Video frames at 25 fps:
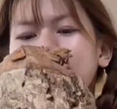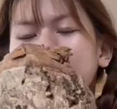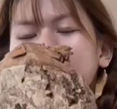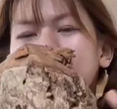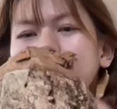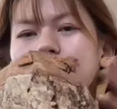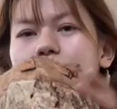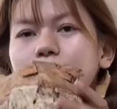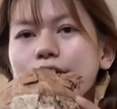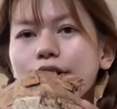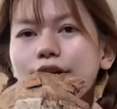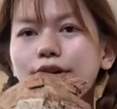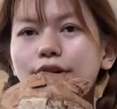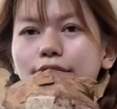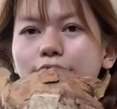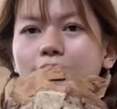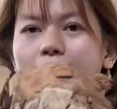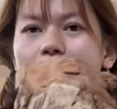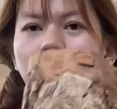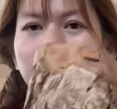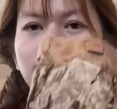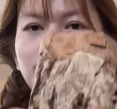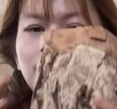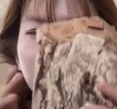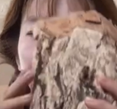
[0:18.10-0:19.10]
So
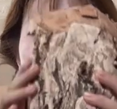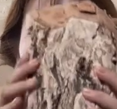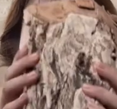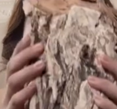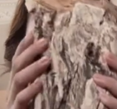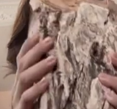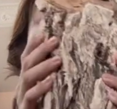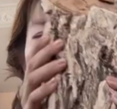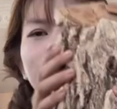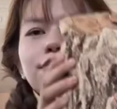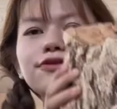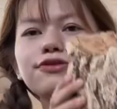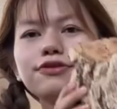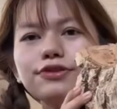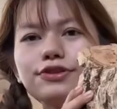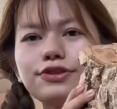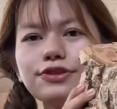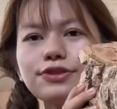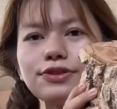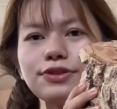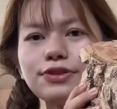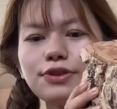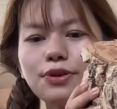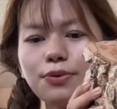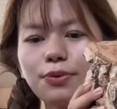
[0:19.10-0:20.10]
I'm going to
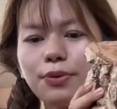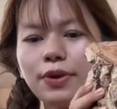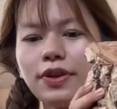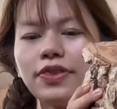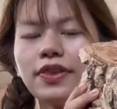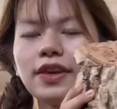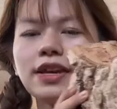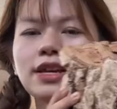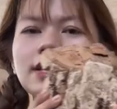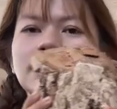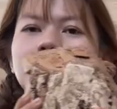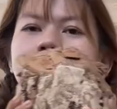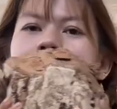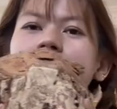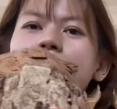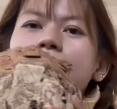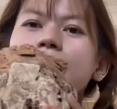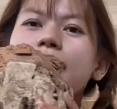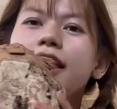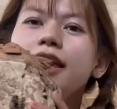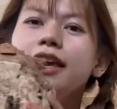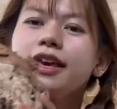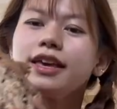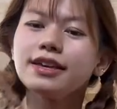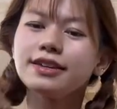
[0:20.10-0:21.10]
introduce you with this.
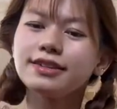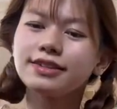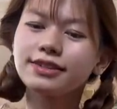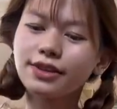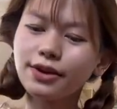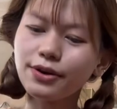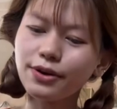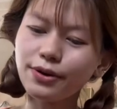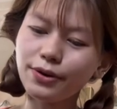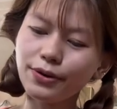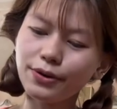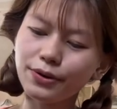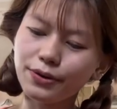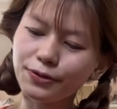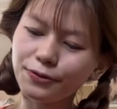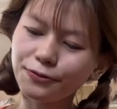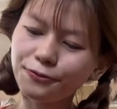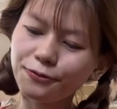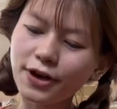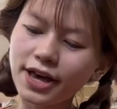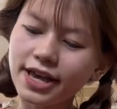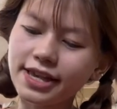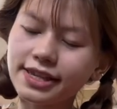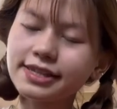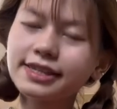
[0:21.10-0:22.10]
So
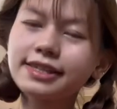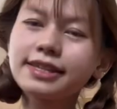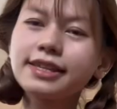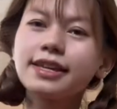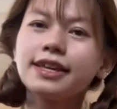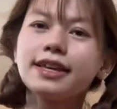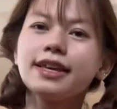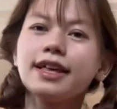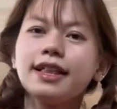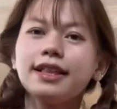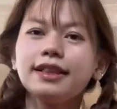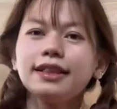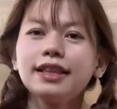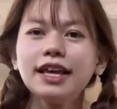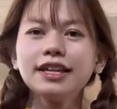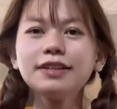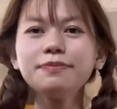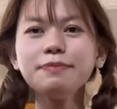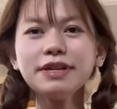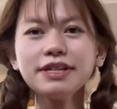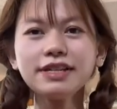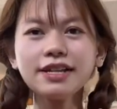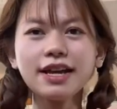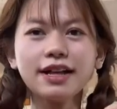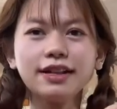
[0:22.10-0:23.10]
first, let me
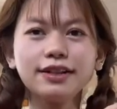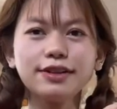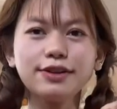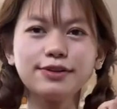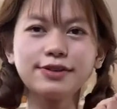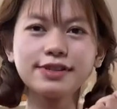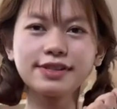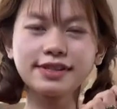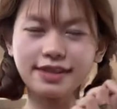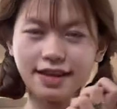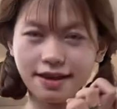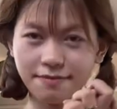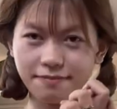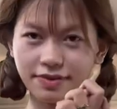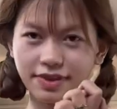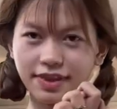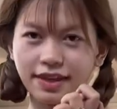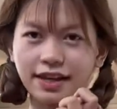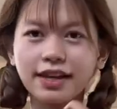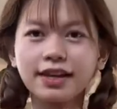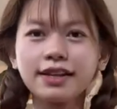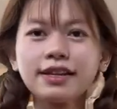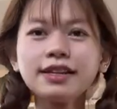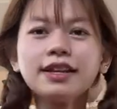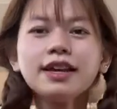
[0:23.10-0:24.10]
tell you
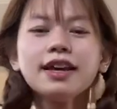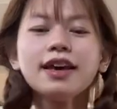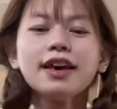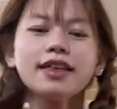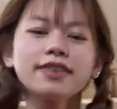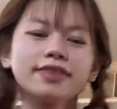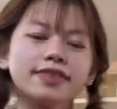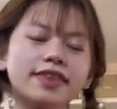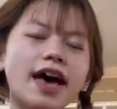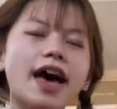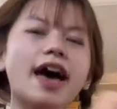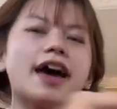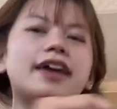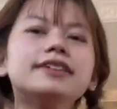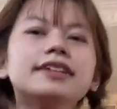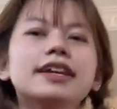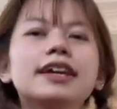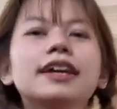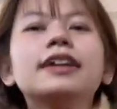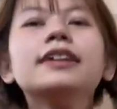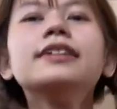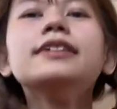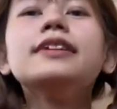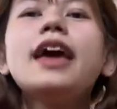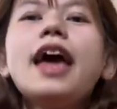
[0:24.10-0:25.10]
something that
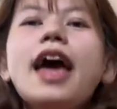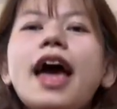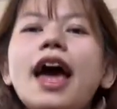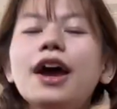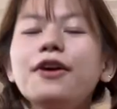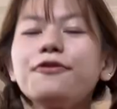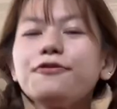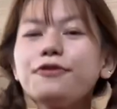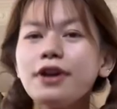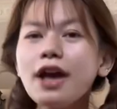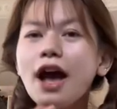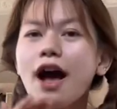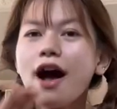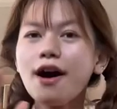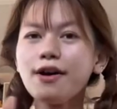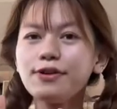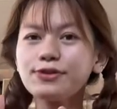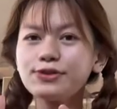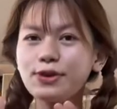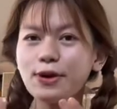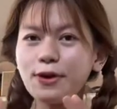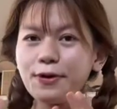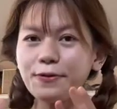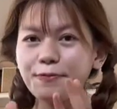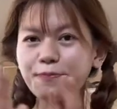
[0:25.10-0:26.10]
in every
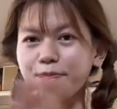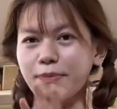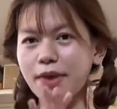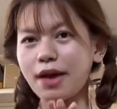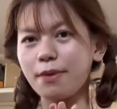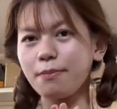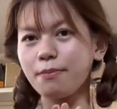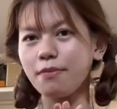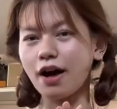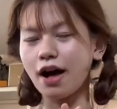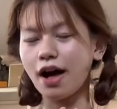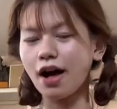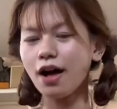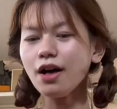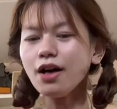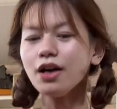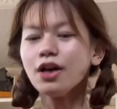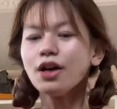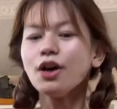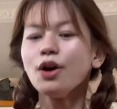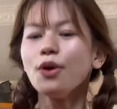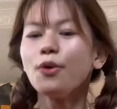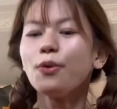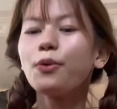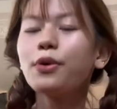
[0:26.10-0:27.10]
house of Myanmar,
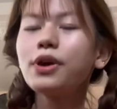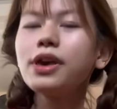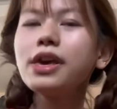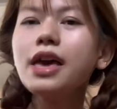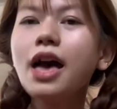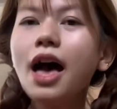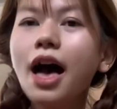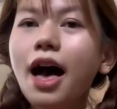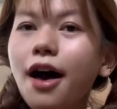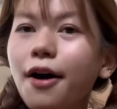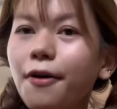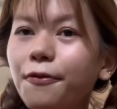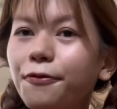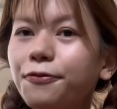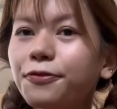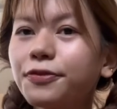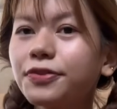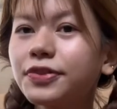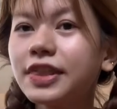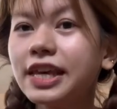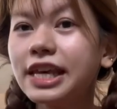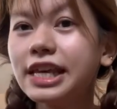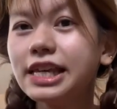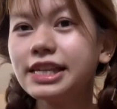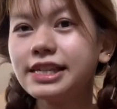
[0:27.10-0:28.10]
we have
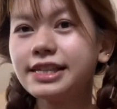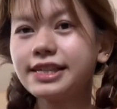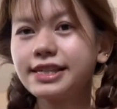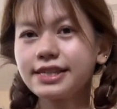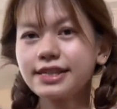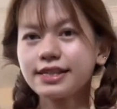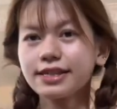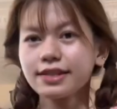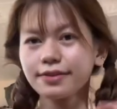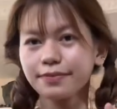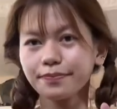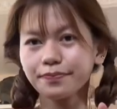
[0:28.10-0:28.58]
this.